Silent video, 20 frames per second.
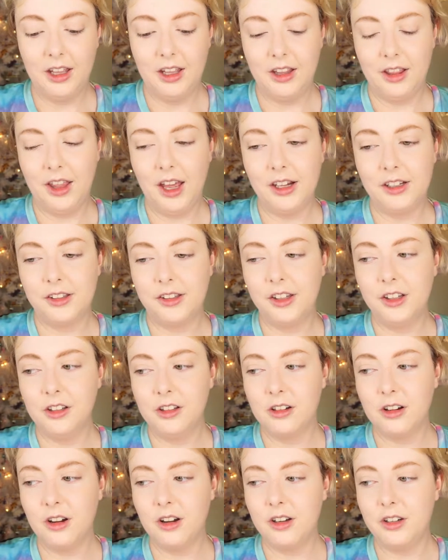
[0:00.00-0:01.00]
that
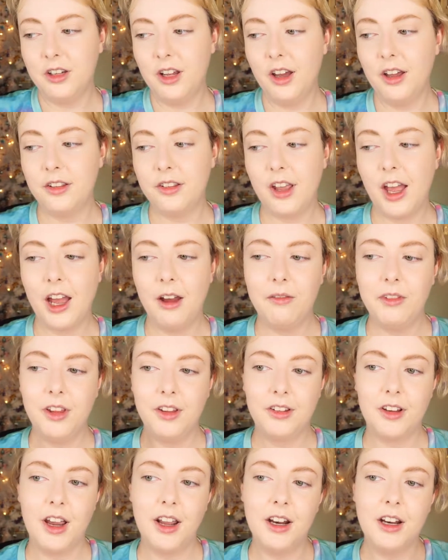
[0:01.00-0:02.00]
silicone does have
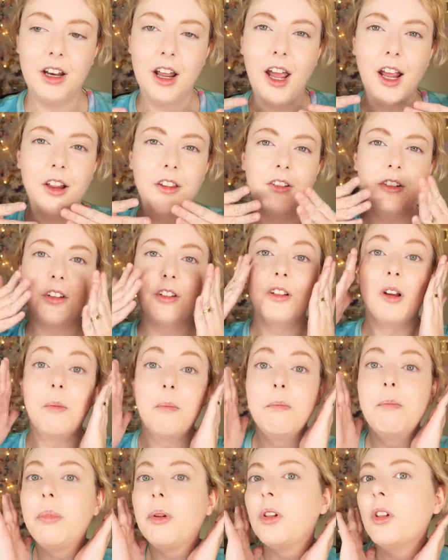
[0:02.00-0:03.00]
this kind of nice just
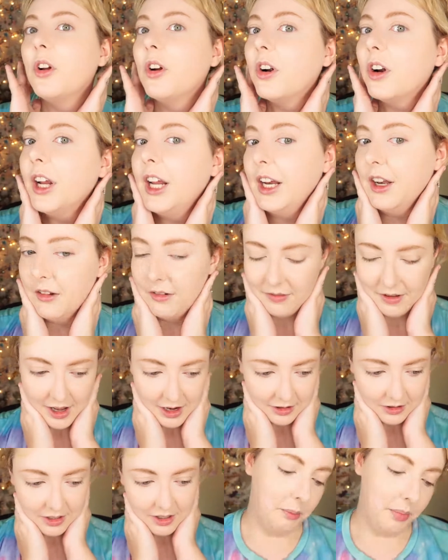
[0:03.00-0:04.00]
blurring
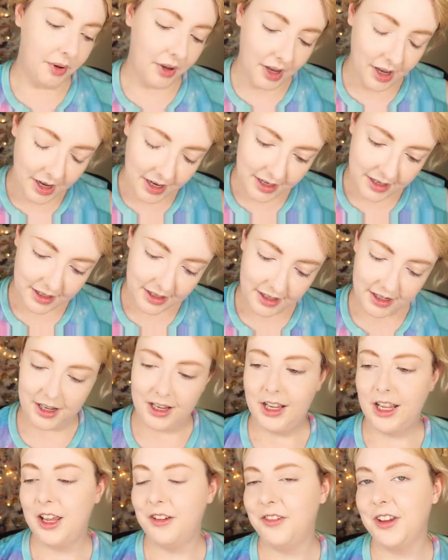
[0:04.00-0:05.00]
effect. But
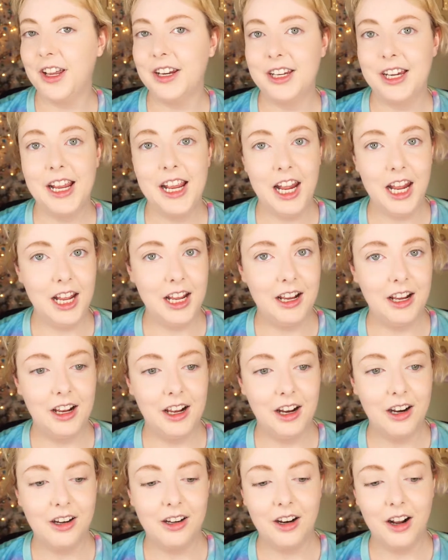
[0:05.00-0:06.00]
if you take
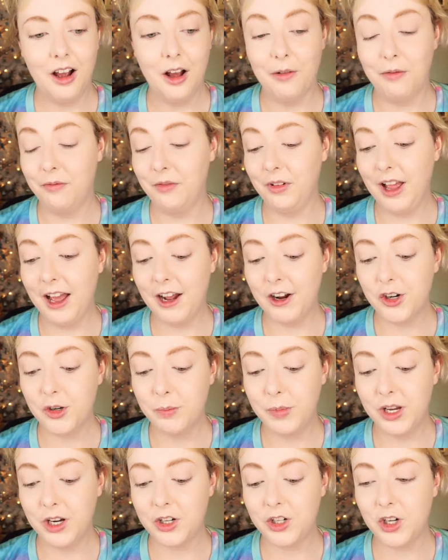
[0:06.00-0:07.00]
a flash
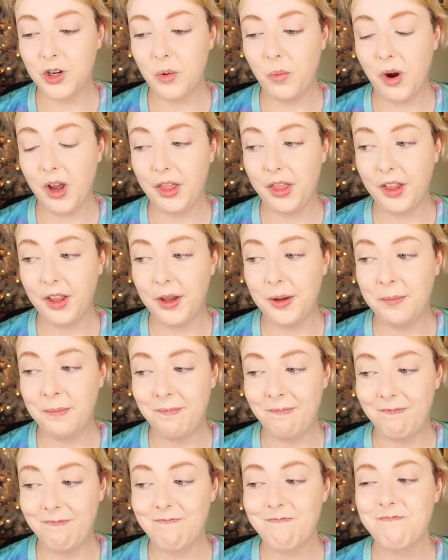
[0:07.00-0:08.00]
picture with
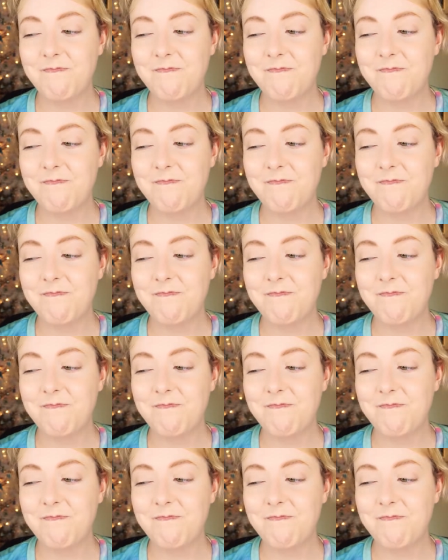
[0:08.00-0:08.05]
them,